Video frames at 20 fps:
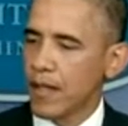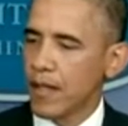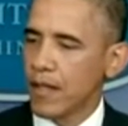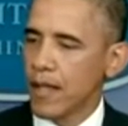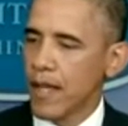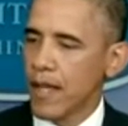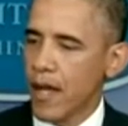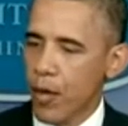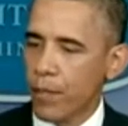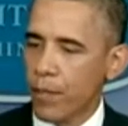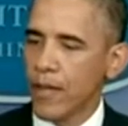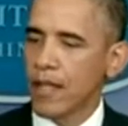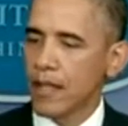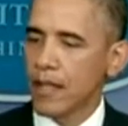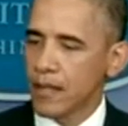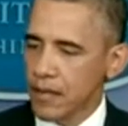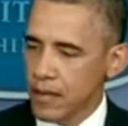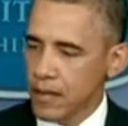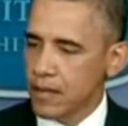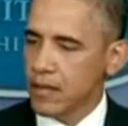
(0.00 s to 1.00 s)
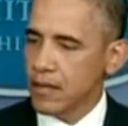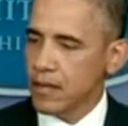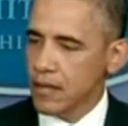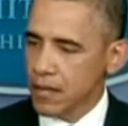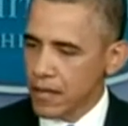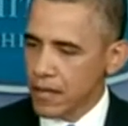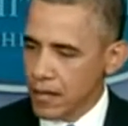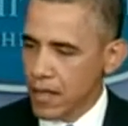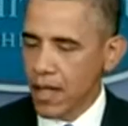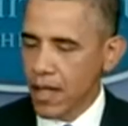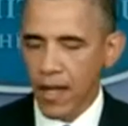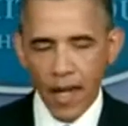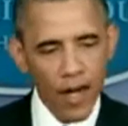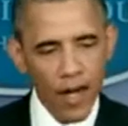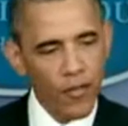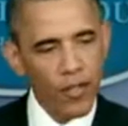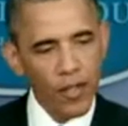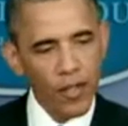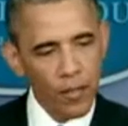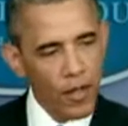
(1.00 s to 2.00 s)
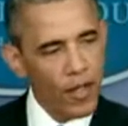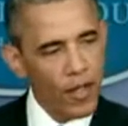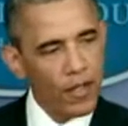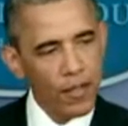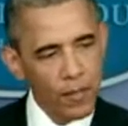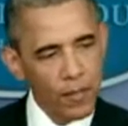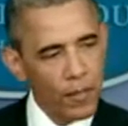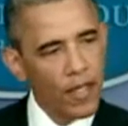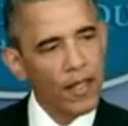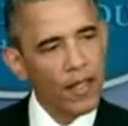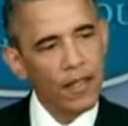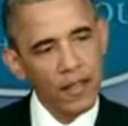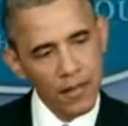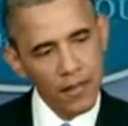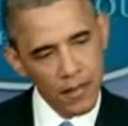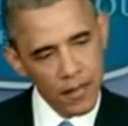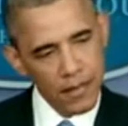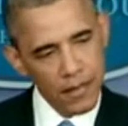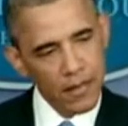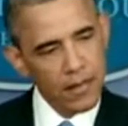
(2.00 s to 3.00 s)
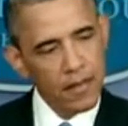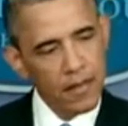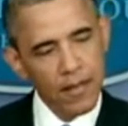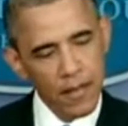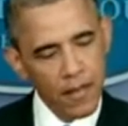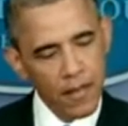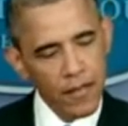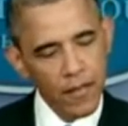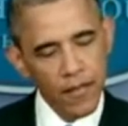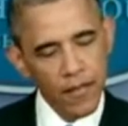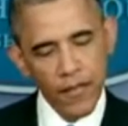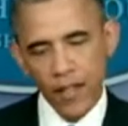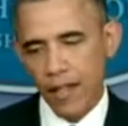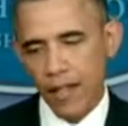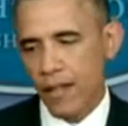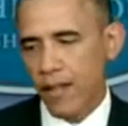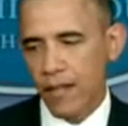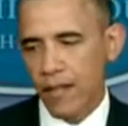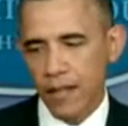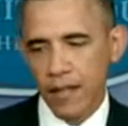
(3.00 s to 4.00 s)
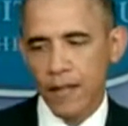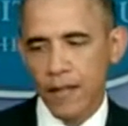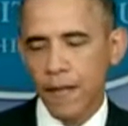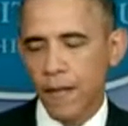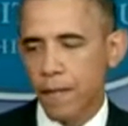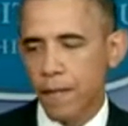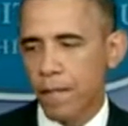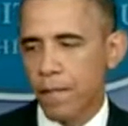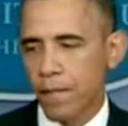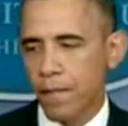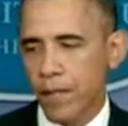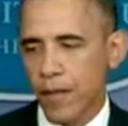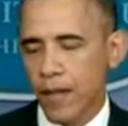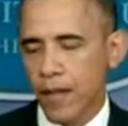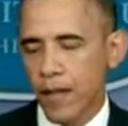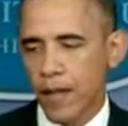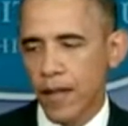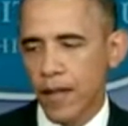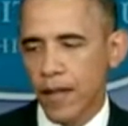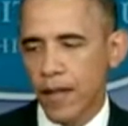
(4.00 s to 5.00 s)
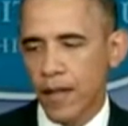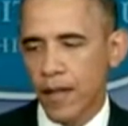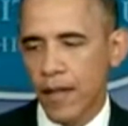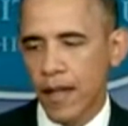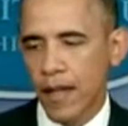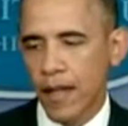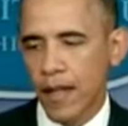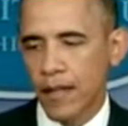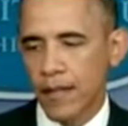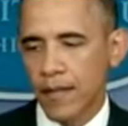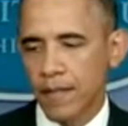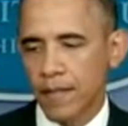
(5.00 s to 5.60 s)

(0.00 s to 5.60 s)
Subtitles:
helping young African American men feel that